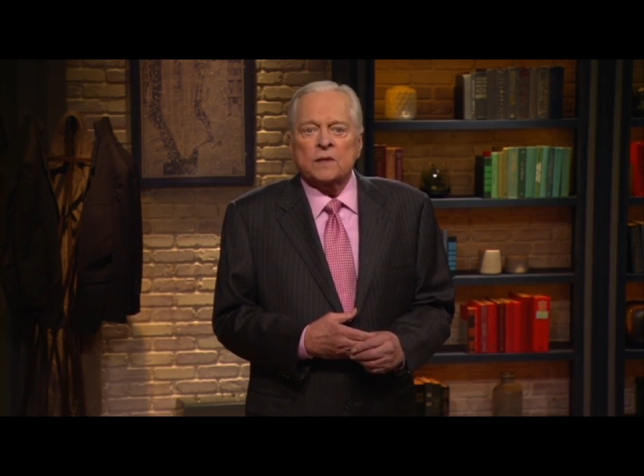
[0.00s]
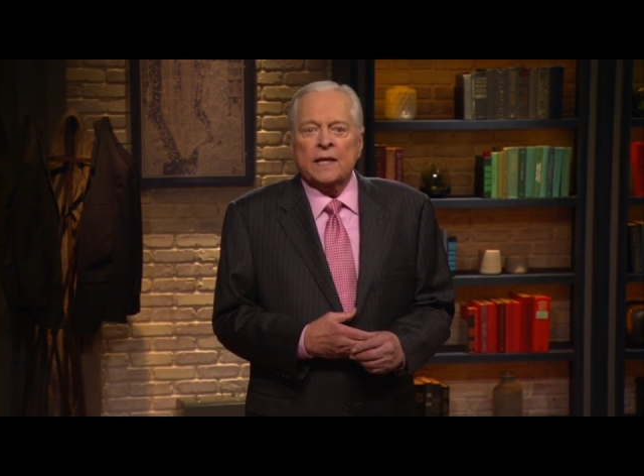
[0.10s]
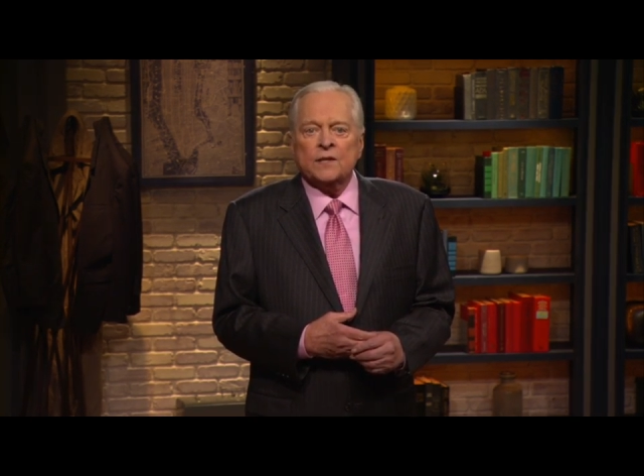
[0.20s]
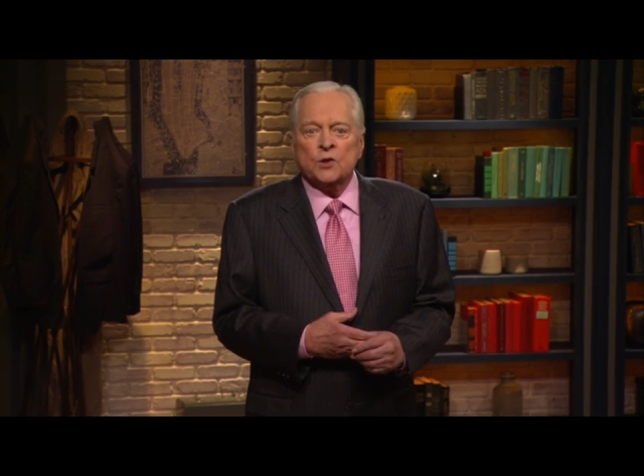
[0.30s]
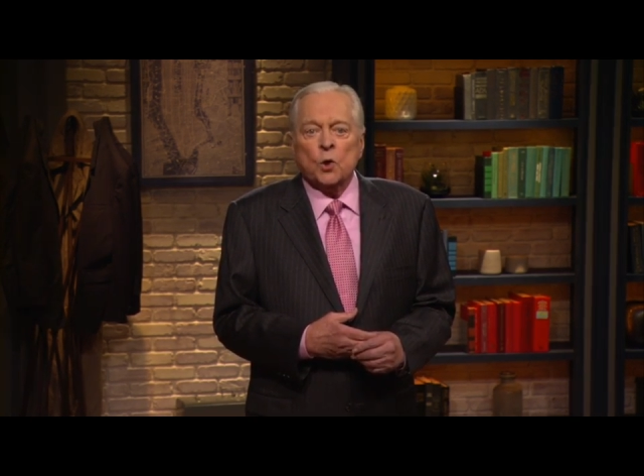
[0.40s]

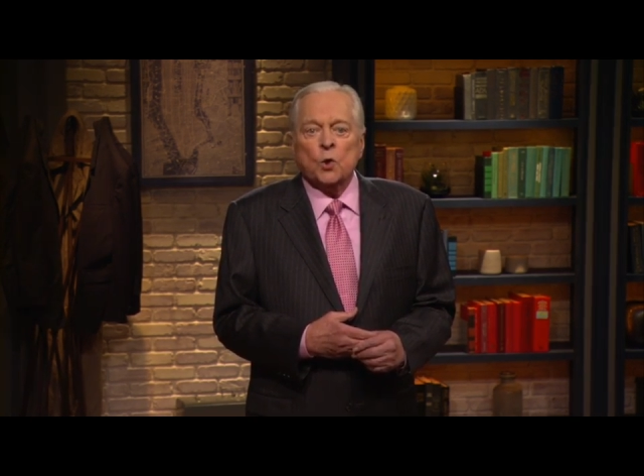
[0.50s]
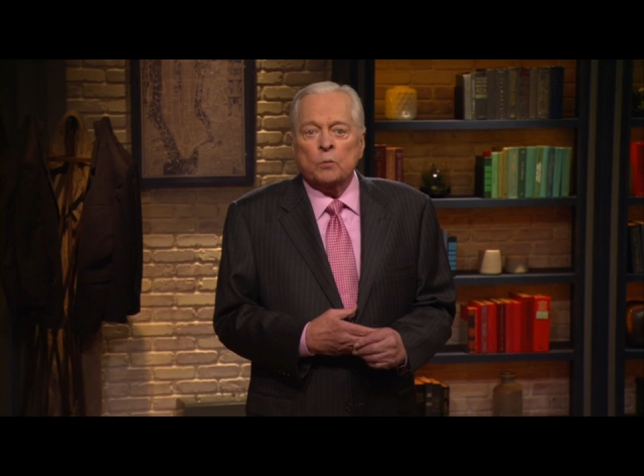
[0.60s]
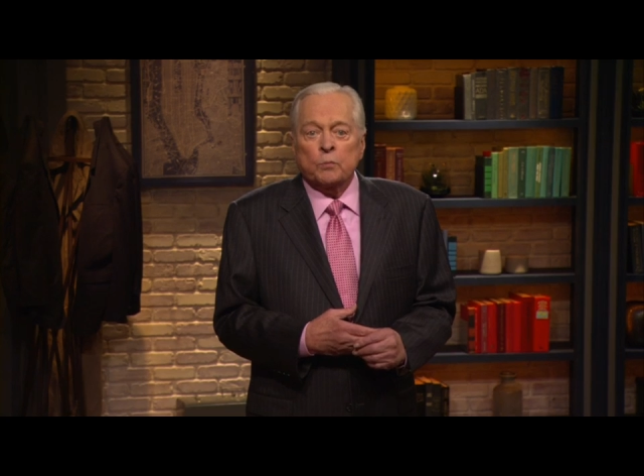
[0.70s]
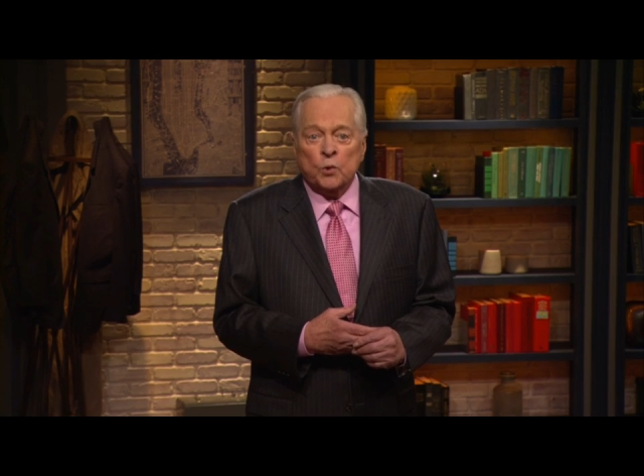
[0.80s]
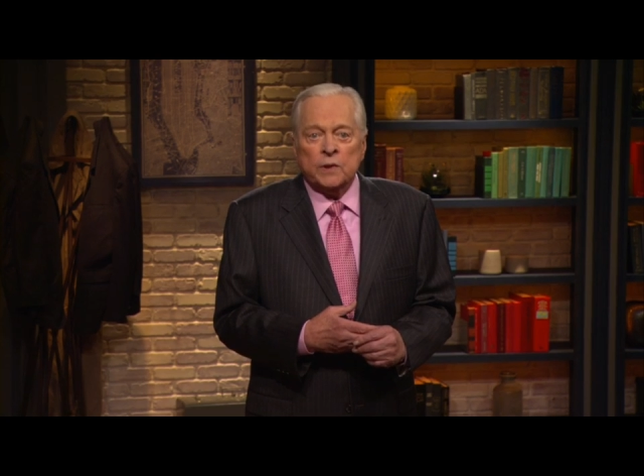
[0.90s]
that
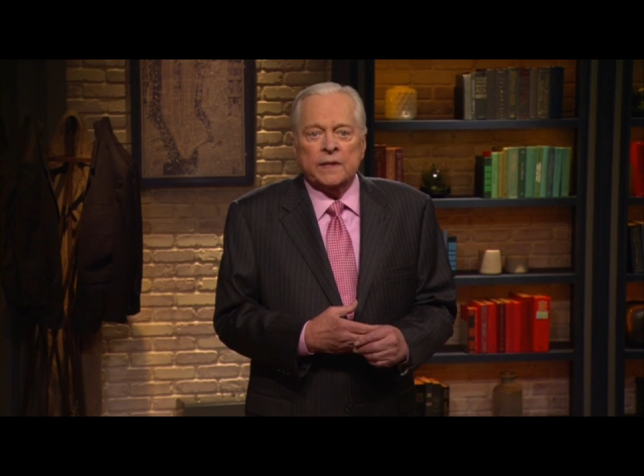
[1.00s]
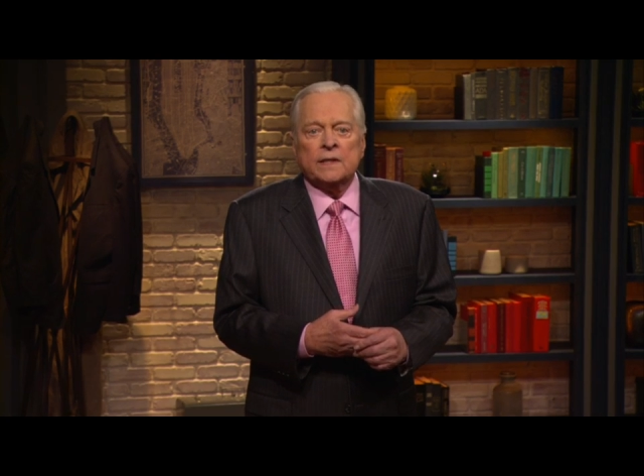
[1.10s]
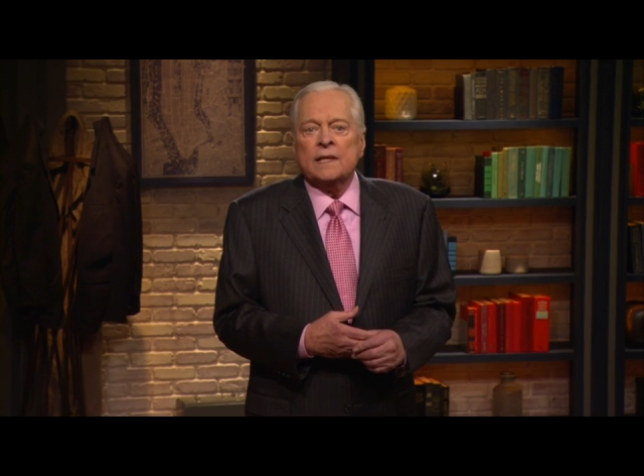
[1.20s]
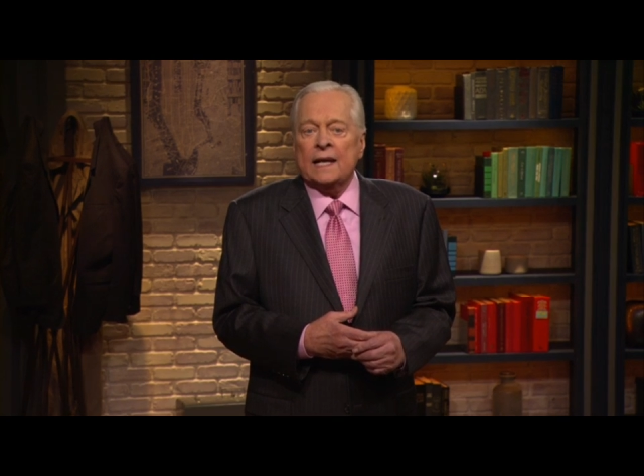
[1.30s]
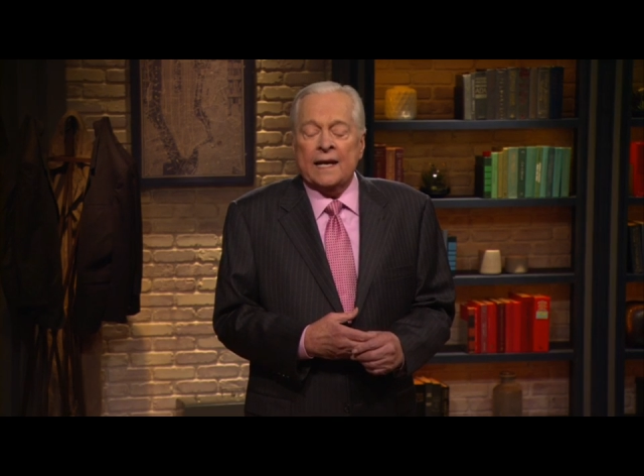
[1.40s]
gold
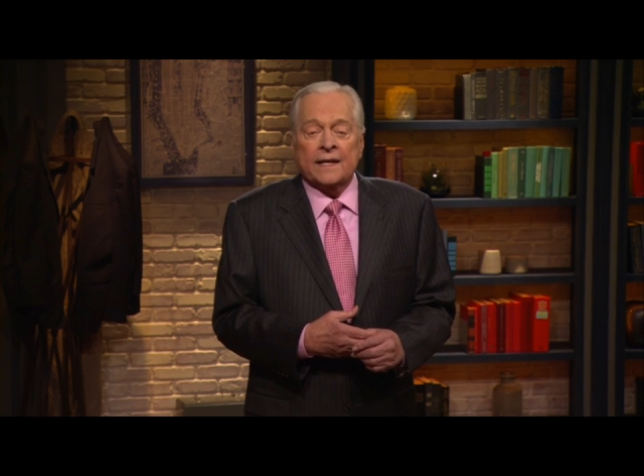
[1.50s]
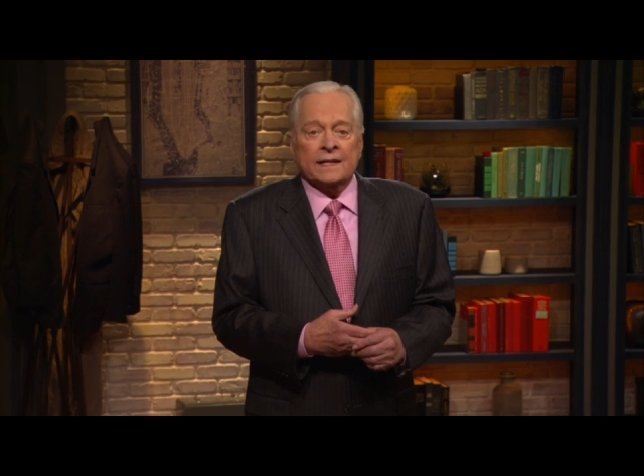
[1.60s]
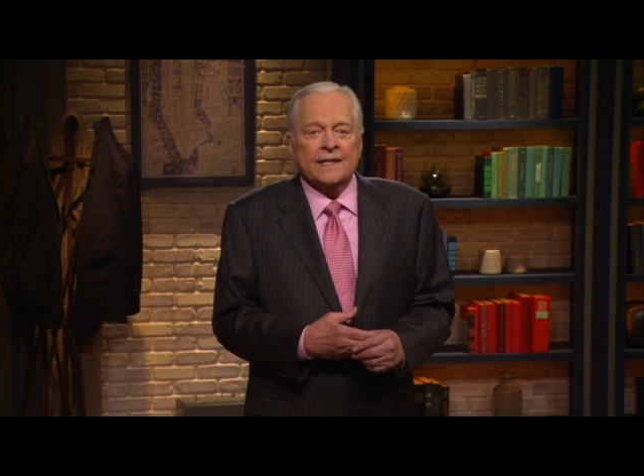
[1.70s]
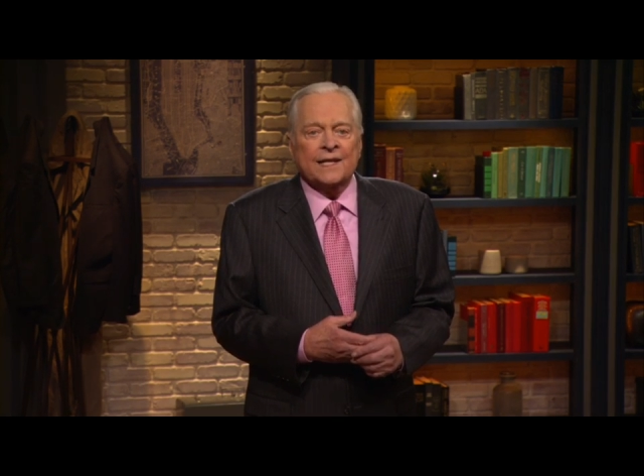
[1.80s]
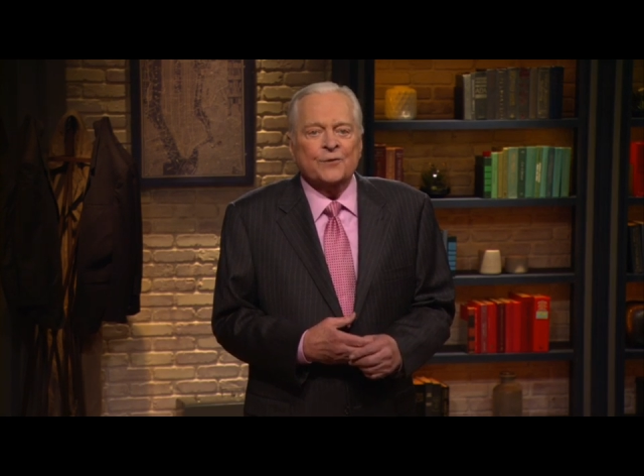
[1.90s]
bullion out of
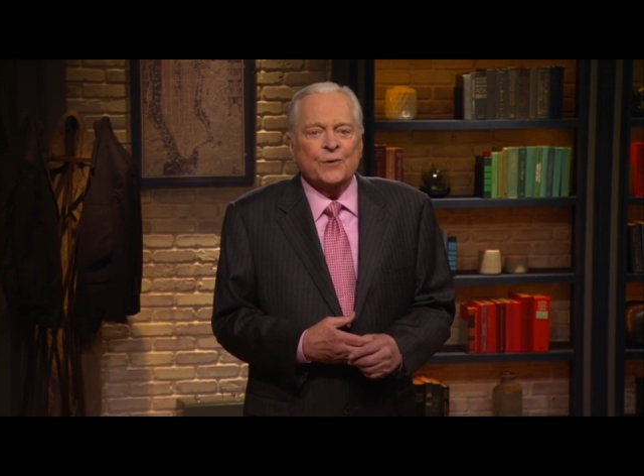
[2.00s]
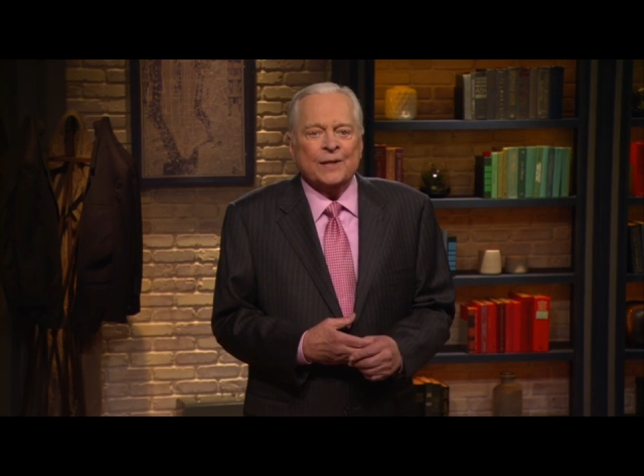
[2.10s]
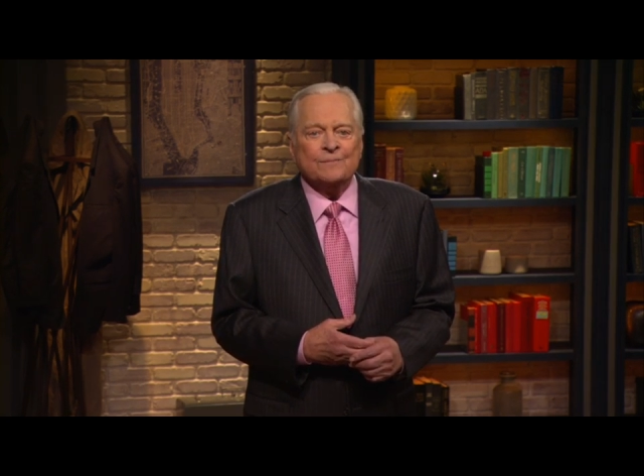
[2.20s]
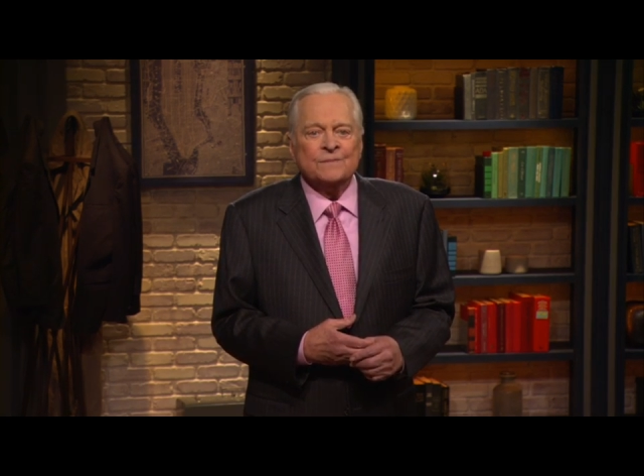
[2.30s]
the country.